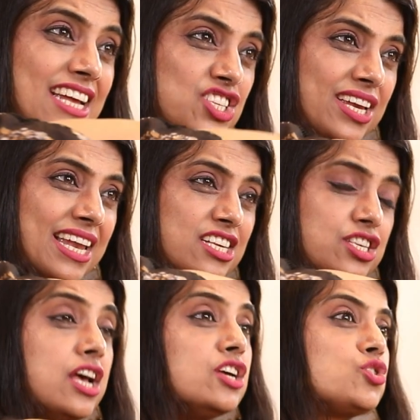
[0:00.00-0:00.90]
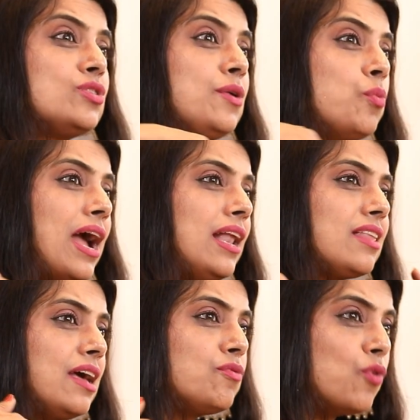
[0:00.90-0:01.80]
edginess so that while
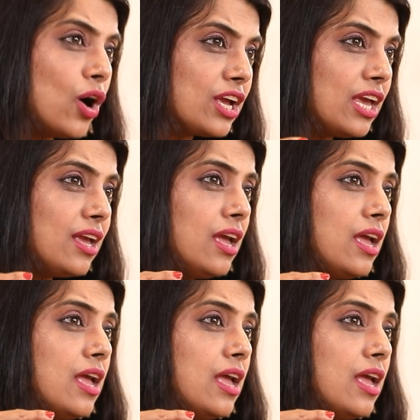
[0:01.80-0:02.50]
they're walking,